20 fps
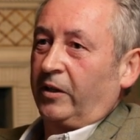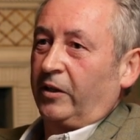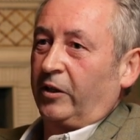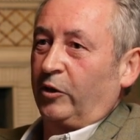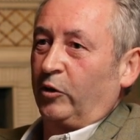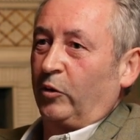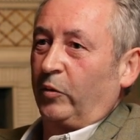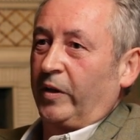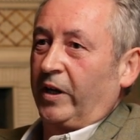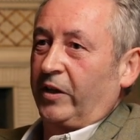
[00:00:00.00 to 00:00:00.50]

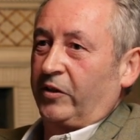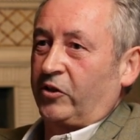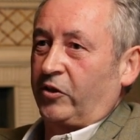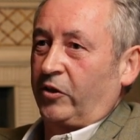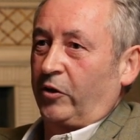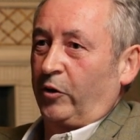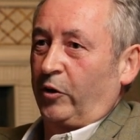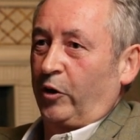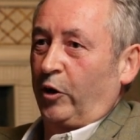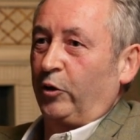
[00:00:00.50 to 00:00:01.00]
you know, that's
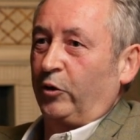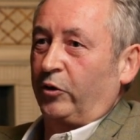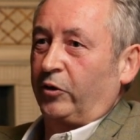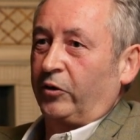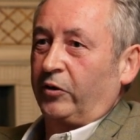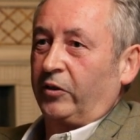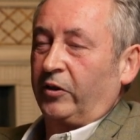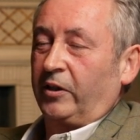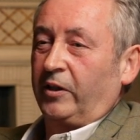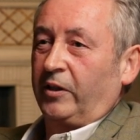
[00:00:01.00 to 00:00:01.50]
their out,
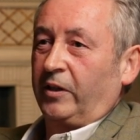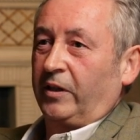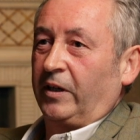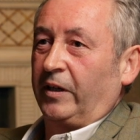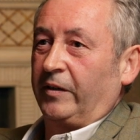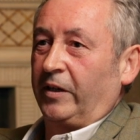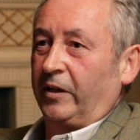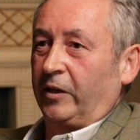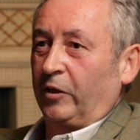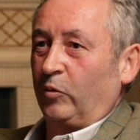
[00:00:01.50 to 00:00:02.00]

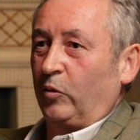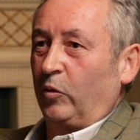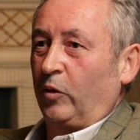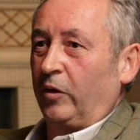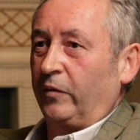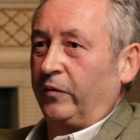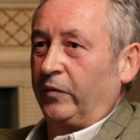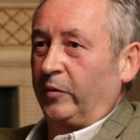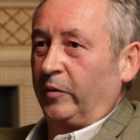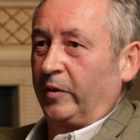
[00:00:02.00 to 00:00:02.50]
and they can go
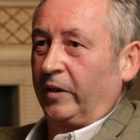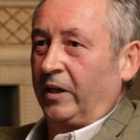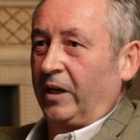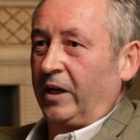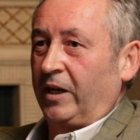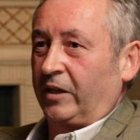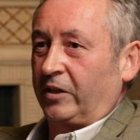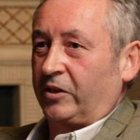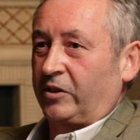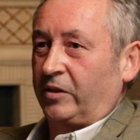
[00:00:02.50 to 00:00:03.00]
off and
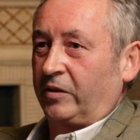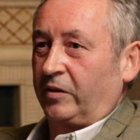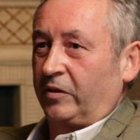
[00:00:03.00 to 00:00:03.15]
relax.